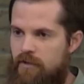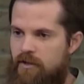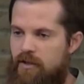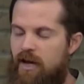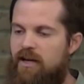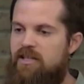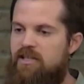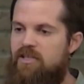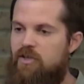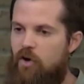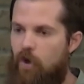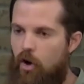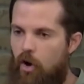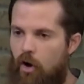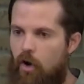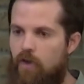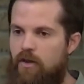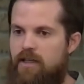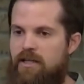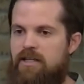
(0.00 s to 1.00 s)
God is
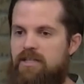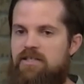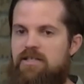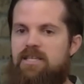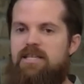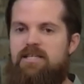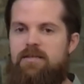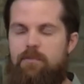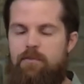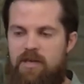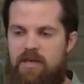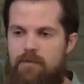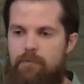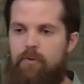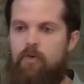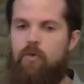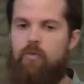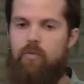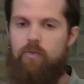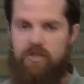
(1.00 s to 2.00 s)
calling to his
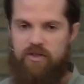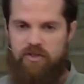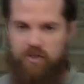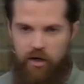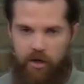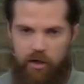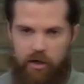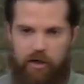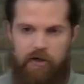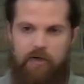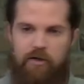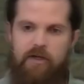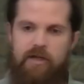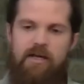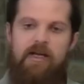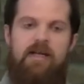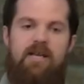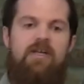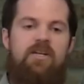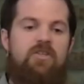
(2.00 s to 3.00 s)
people,
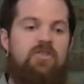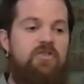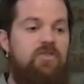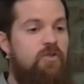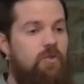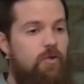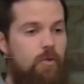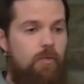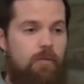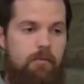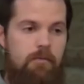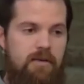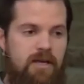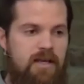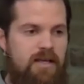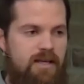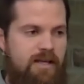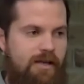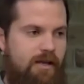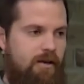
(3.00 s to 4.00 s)
return to
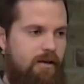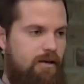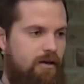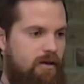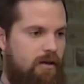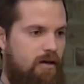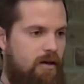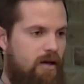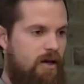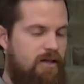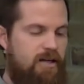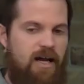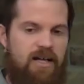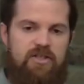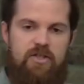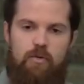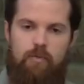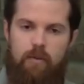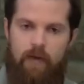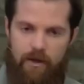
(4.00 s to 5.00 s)
me.
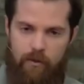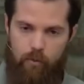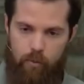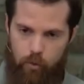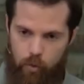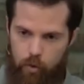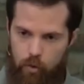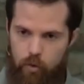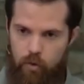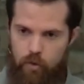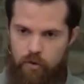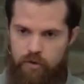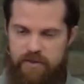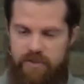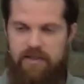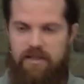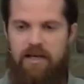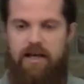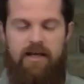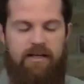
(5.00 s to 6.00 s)
Not to my
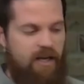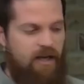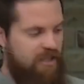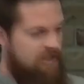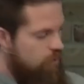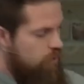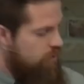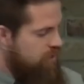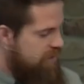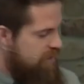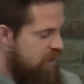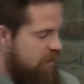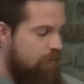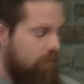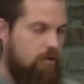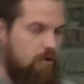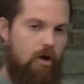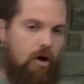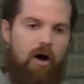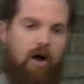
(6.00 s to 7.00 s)
rules, not to a set
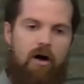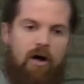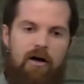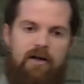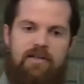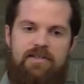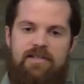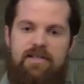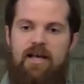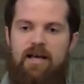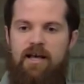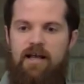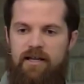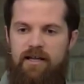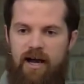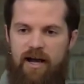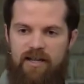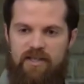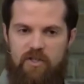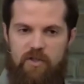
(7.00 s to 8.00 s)
of laws,
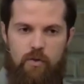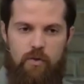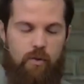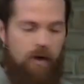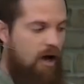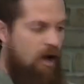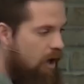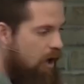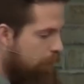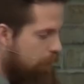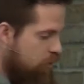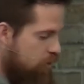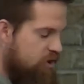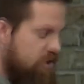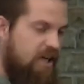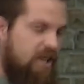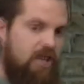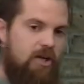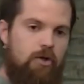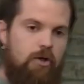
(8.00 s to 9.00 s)
not to a
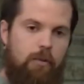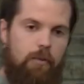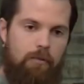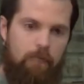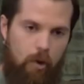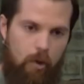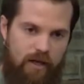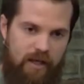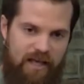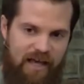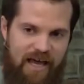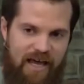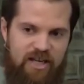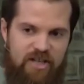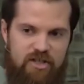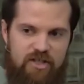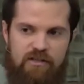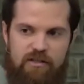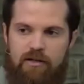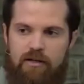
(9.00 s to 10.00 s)
particular
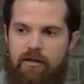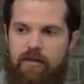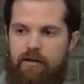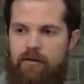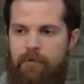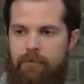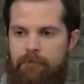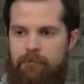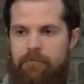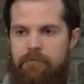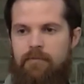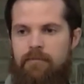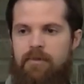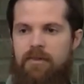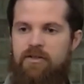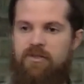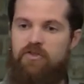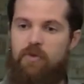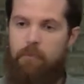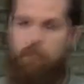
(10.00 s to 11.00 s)
location,
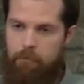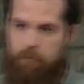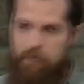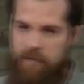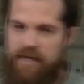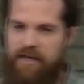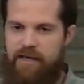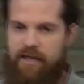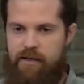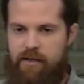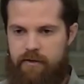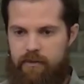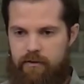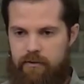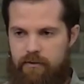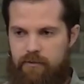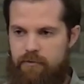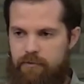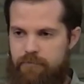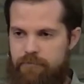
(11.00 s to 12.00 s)
to me.
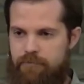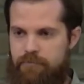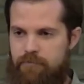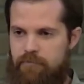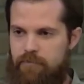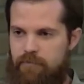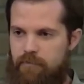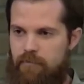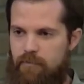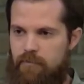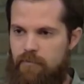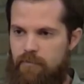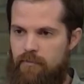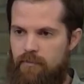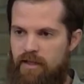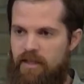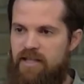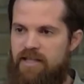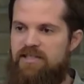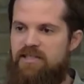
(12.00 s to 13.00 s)

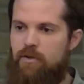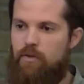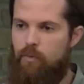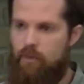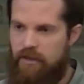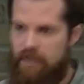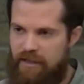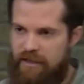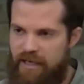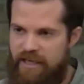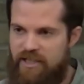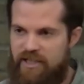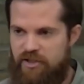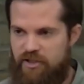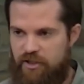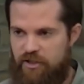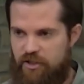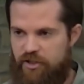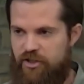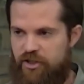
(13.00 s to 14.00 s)
It's the
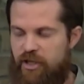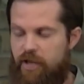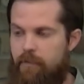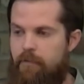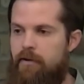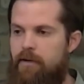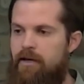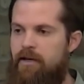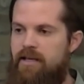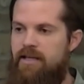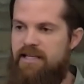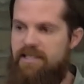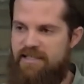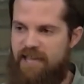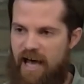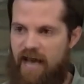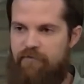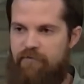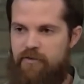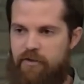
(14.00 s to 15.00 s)
relationship he's
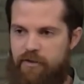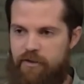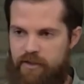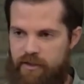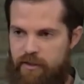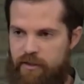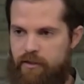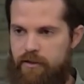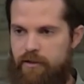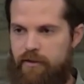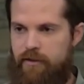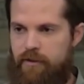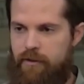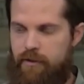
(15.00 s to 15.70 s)
after here.